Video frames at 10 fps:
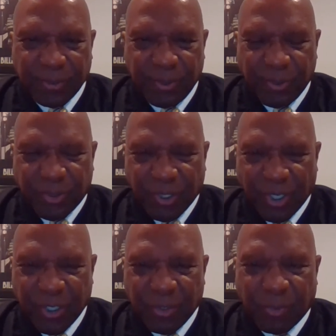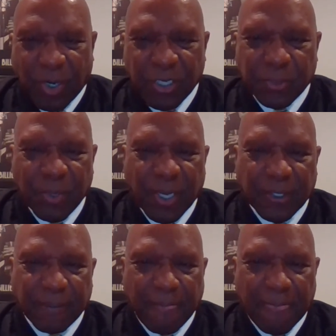You study the
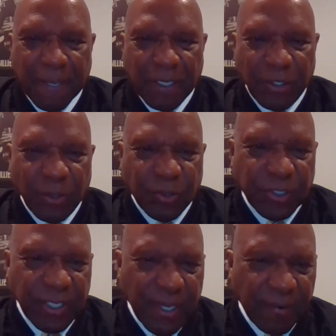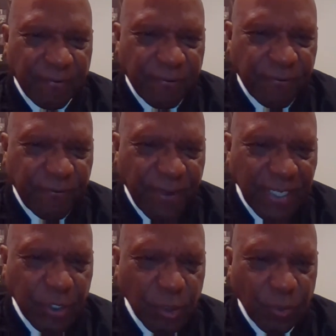prospect, you see that
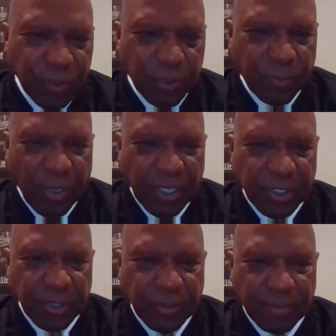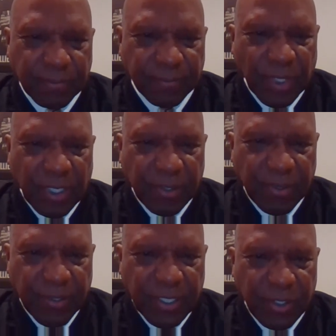facial expression.
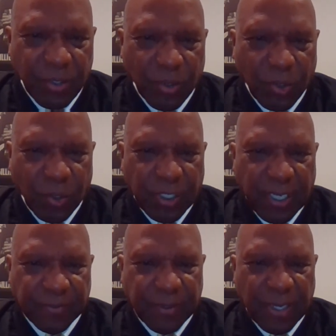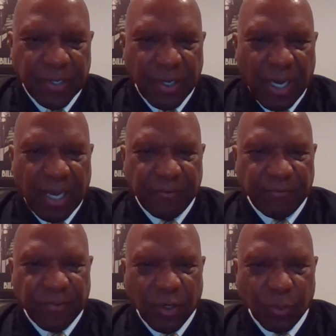Then you look at that
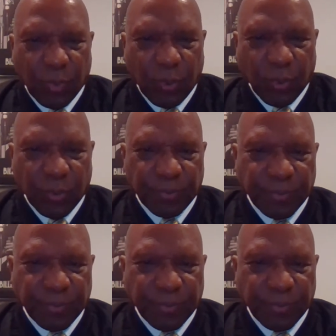nonverbal.